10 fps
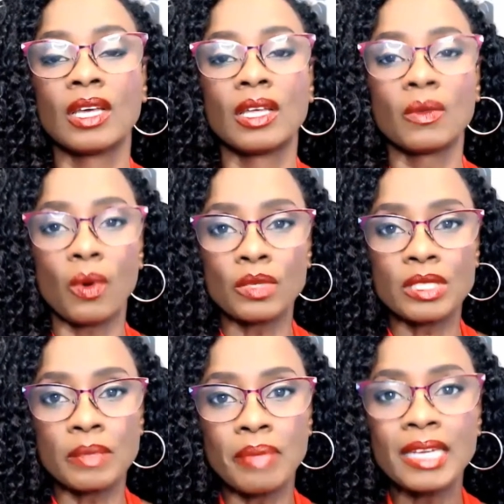what was
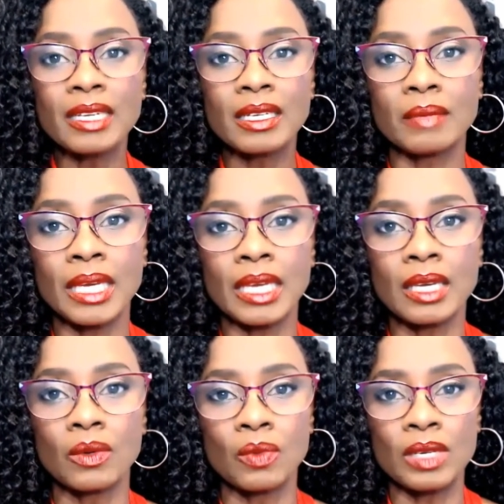embedded in me
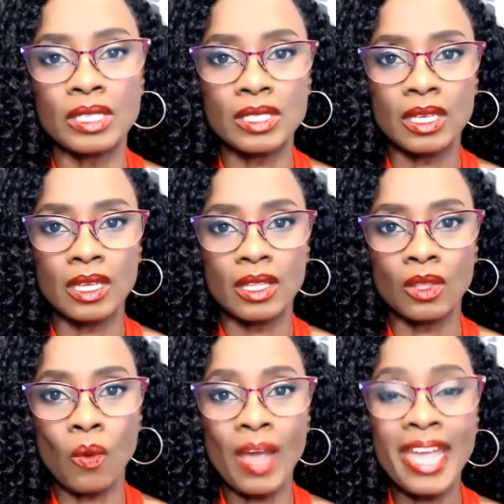was the
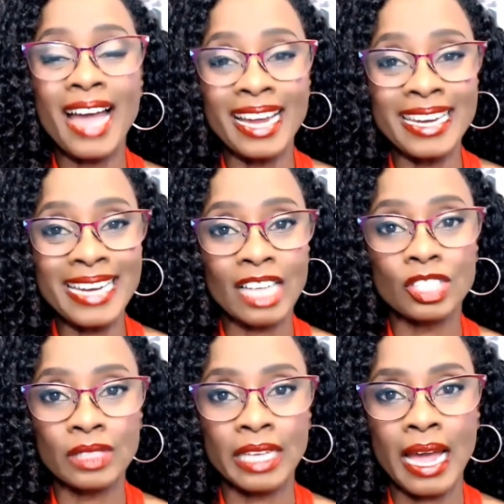way I
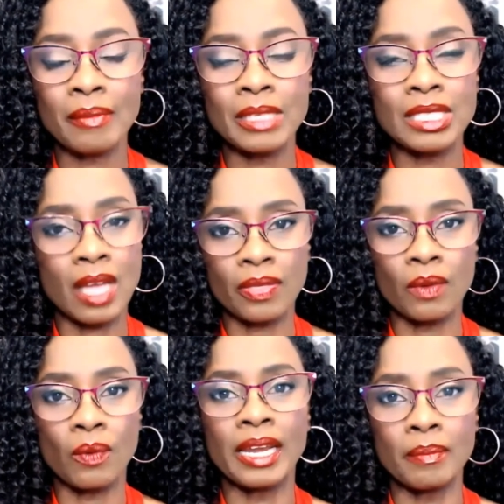naturally am is not the
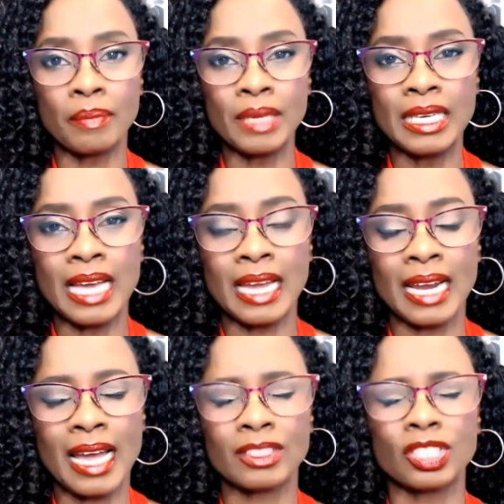way to be, and I
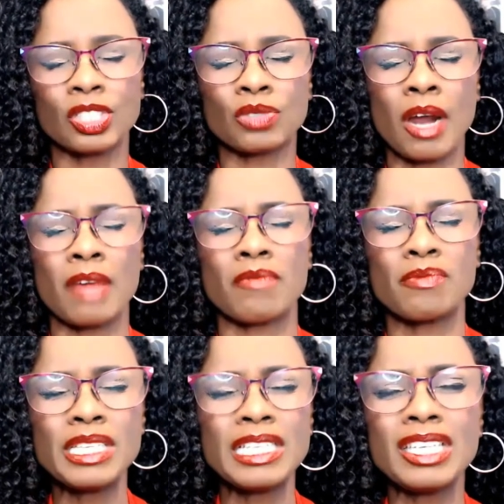had to try
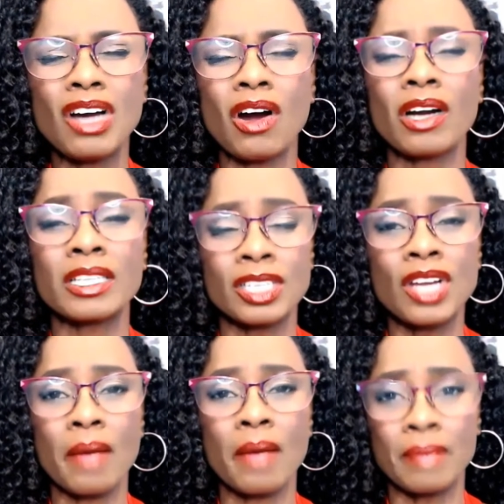really hard to
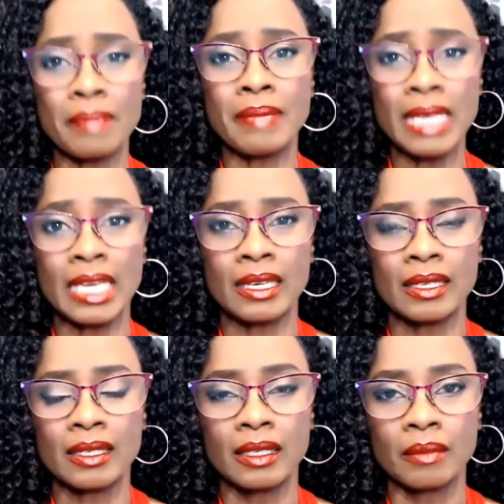not be me,
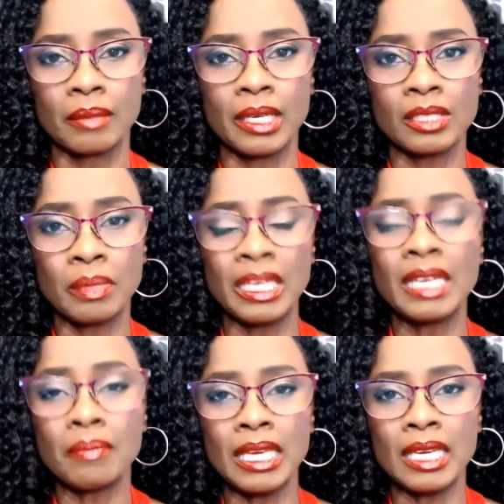because
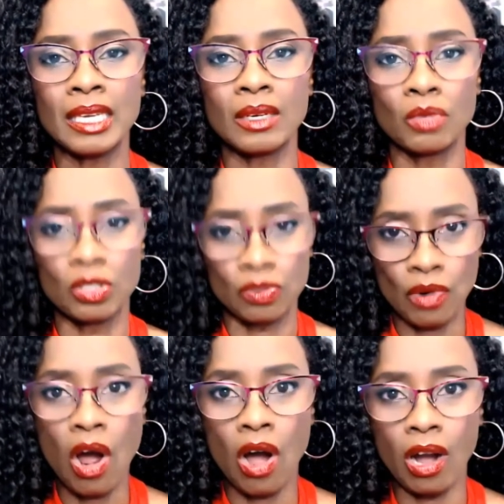being me was
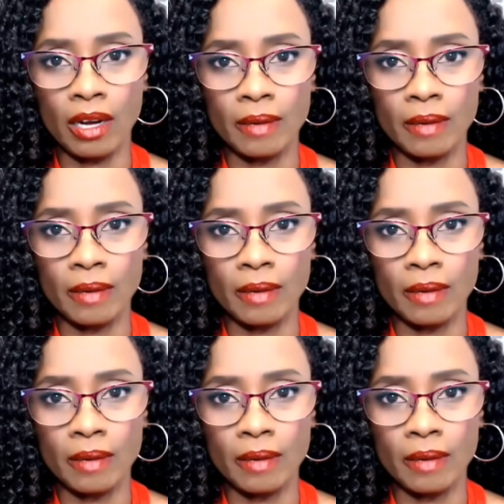wrong.